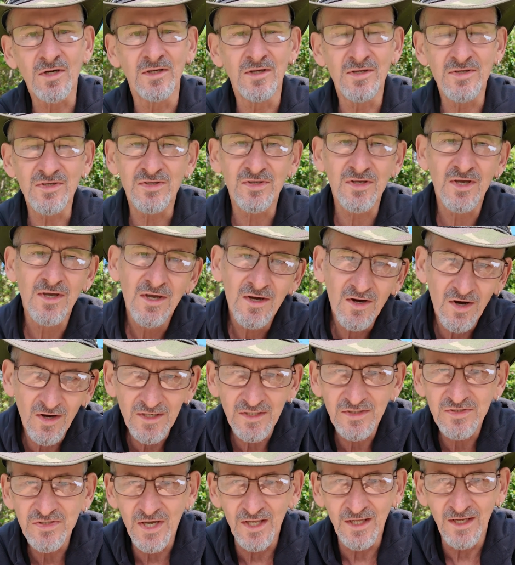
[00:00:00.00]
And I
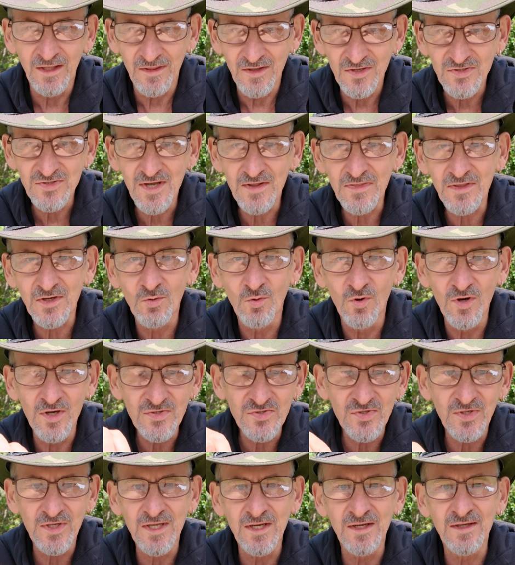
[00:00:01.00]
can tell you, there's nothing
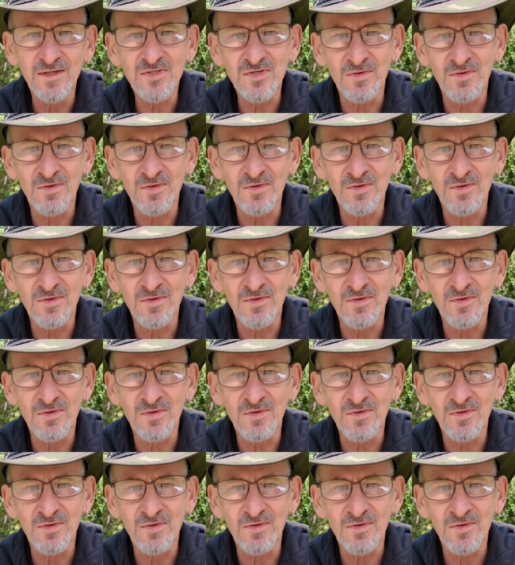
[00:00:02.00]
worse than getting